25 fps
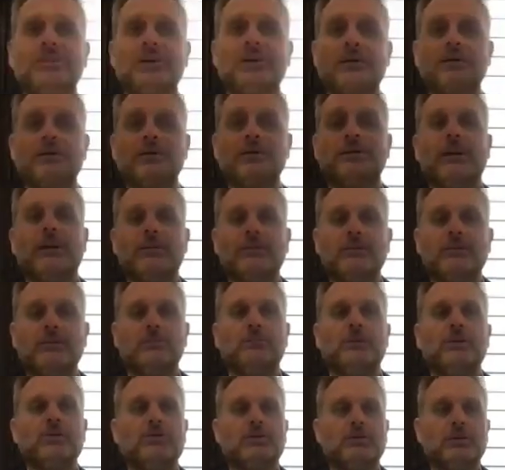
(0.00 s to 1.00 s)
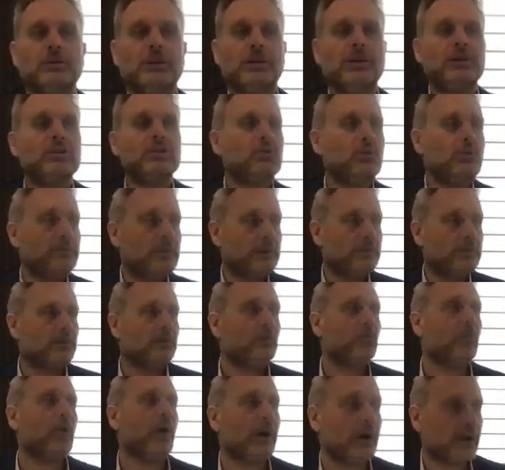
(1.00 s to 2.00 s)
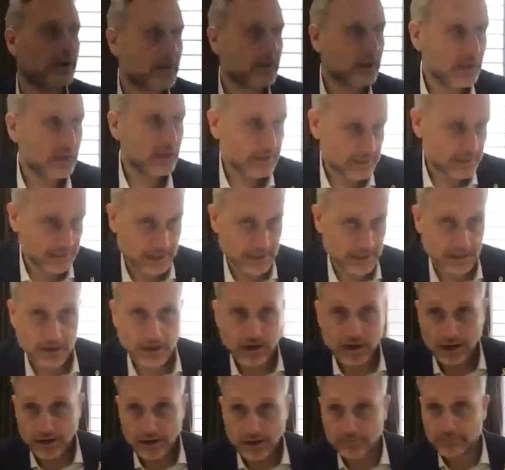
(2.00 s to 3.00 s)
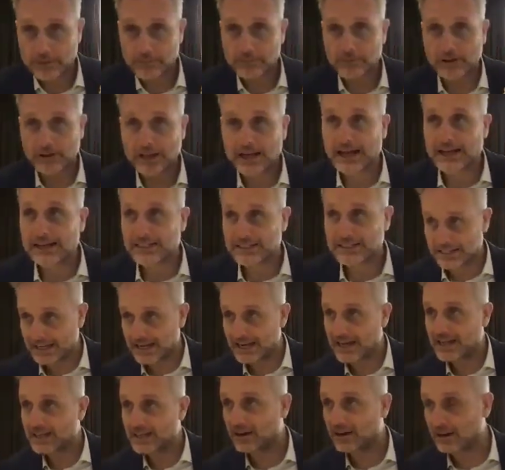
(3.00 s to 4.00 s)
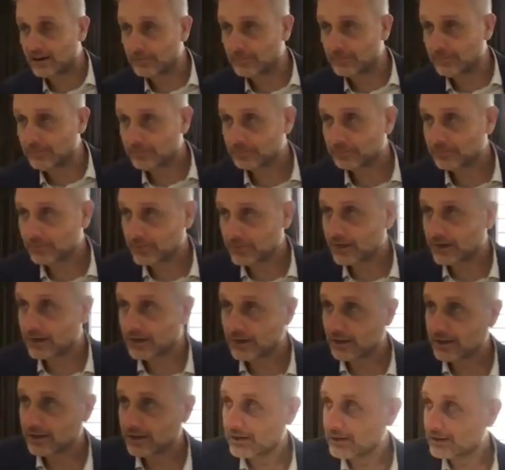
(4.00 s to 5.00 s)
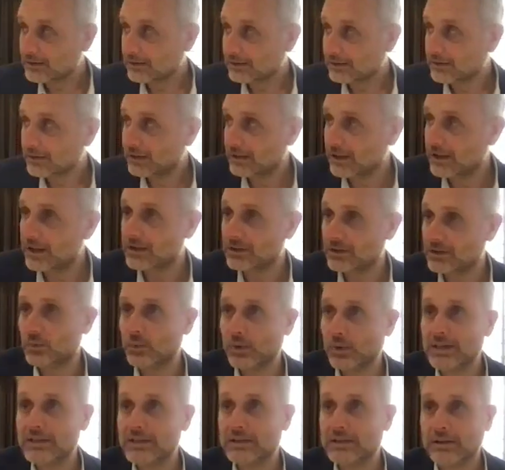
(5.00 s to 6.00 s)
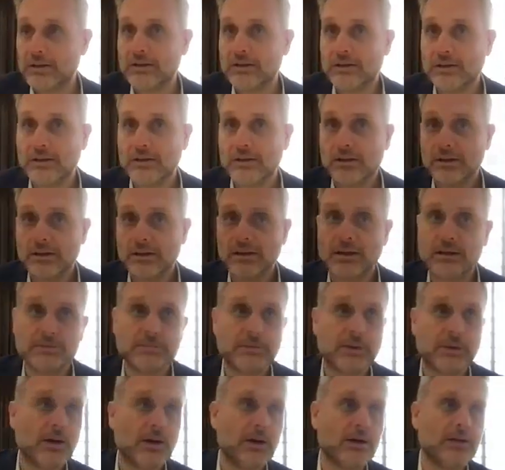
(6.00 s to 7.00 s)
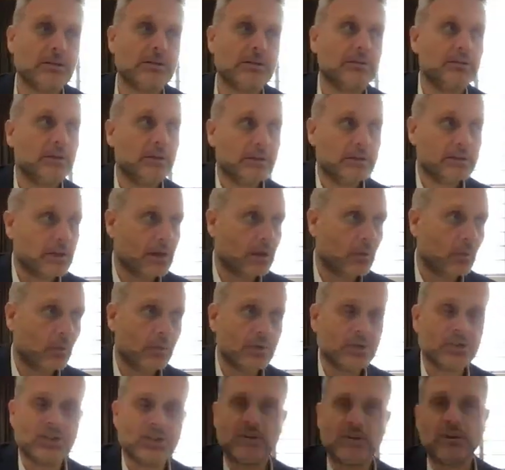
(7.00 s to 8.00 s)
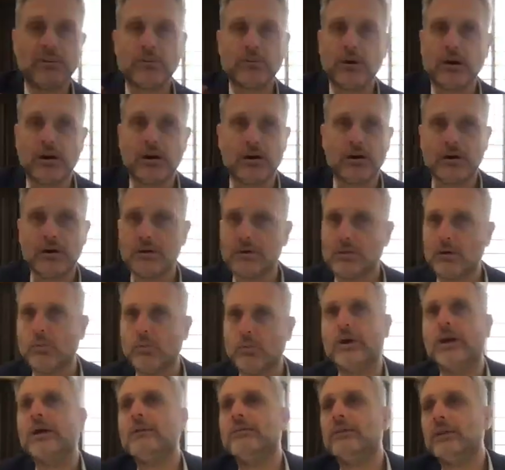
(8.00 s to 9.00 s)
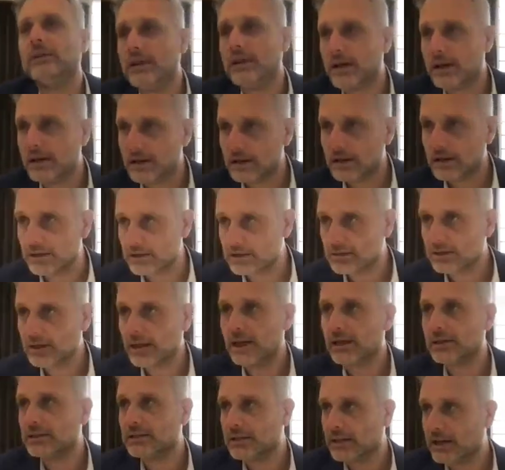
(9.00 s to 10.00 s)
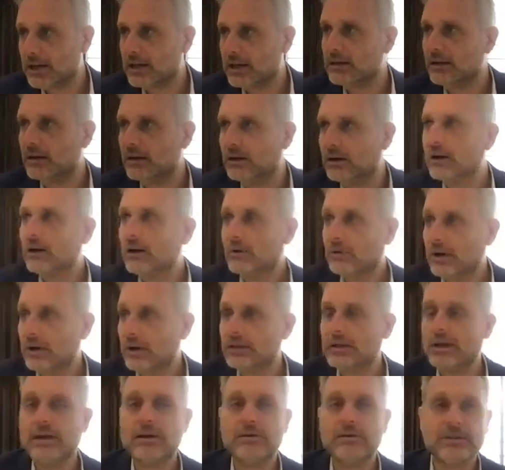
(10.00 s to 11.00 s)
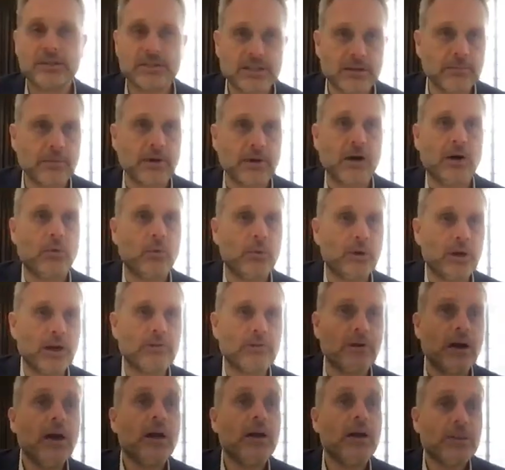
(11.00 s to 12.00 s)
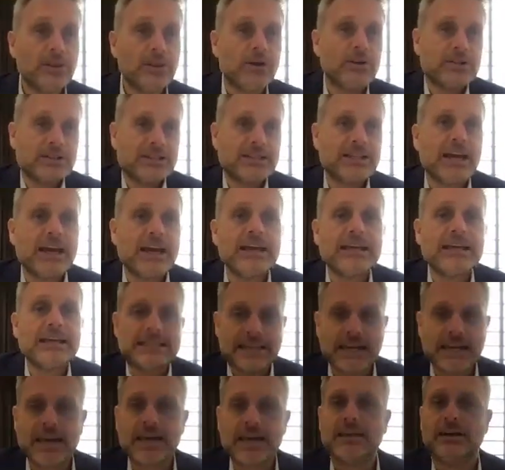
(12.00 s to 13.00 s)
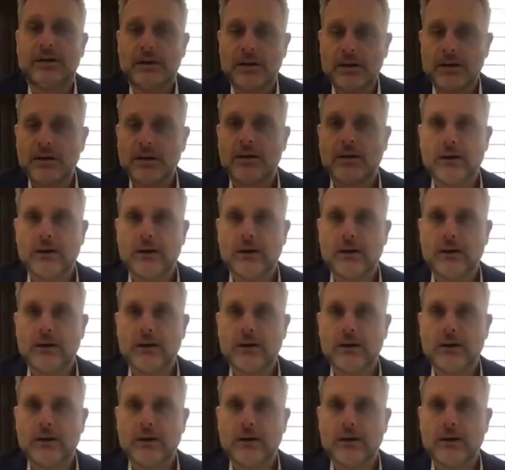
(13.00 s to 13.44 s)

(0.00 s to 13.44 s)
you don't have the issue of people walking together. If people got together, there's a reason. It's because it's a Sheva Brachot or whatever that is. They got together, right? They have a simcha or whatever. They're staying together,